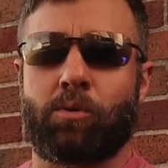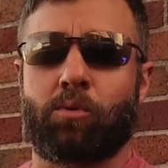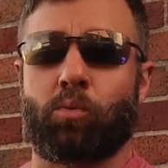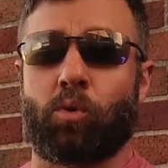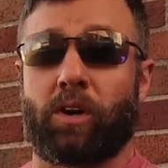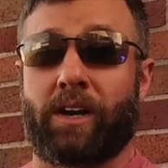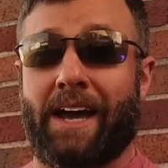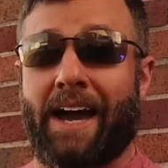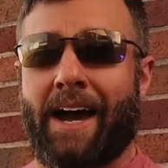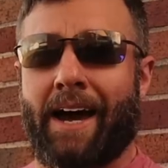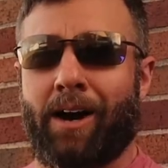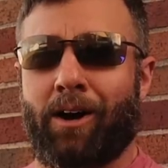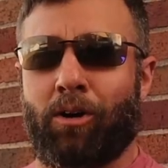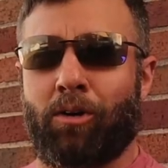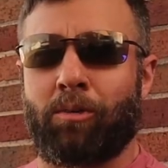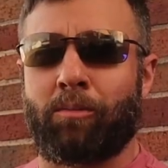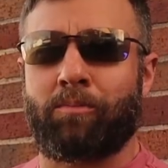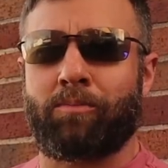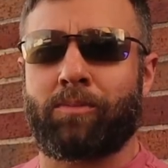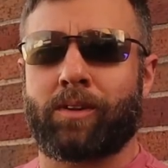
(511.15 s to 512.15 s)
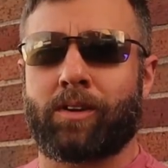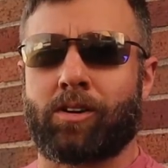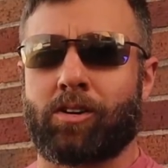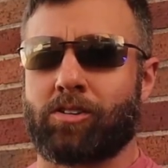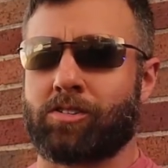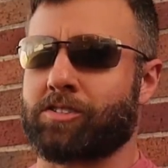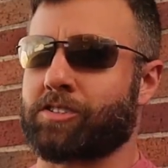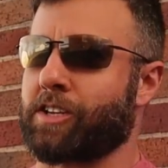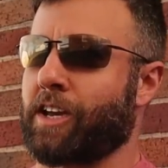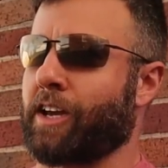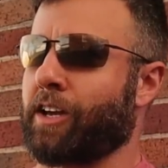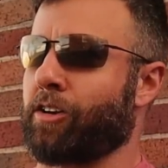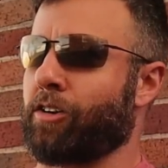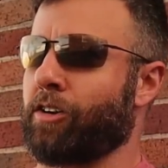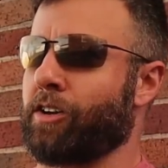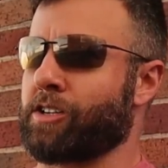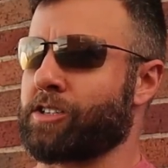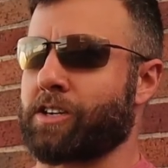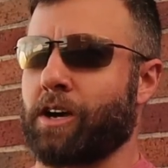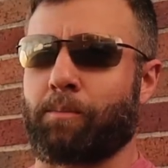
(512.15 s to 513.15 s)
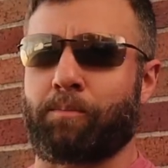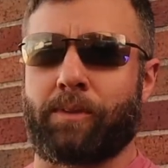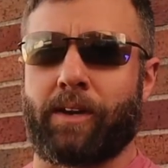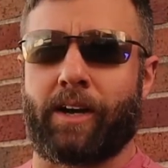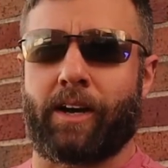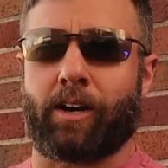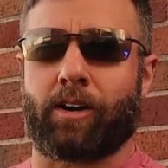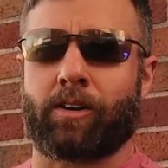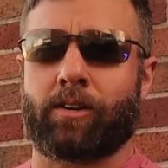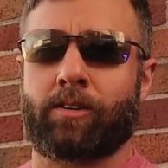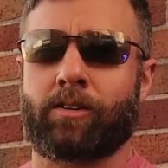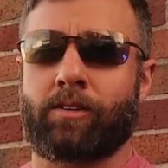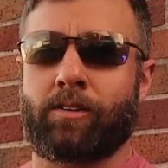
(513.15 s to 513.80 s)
Well, now her standard is up there.